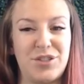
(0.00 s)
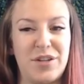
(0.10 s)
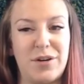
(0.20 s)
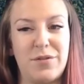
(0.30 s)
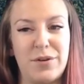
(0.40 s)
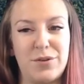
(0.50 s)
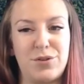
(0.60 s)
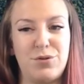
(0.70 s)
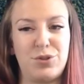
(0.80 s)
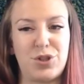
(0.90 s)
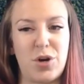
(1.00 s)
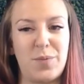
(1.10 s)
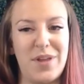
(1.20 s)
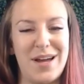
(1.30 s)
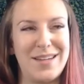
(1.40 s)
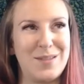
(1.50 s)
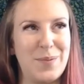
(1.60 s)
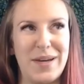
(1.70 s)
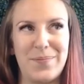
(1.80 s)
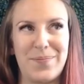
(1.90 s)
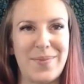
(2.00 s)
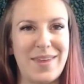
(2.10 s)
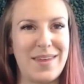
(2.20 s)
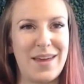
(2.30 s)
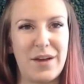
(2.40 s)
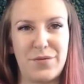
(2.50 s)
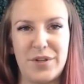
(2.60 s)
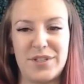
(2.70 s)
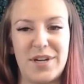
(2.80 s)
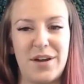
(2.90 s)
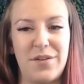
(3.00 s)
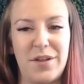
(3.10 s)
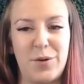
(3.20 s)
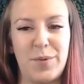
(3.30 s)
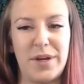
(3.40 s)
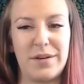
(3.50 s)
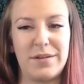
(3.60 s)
there, there was two sharp lines, but I freestyled a little bit.